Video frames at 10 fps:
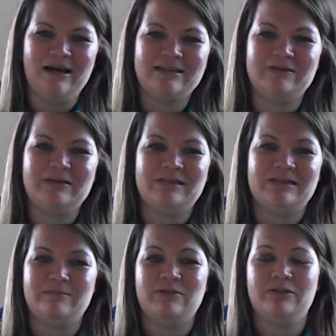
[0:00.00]
sewer
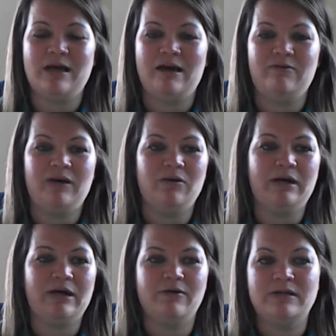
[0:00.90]
systems due to heavy or
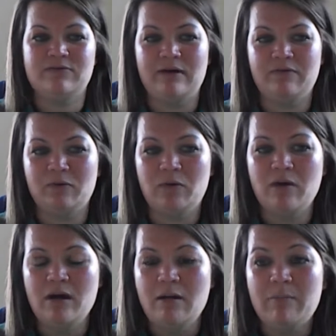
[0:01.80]
increased rainfall,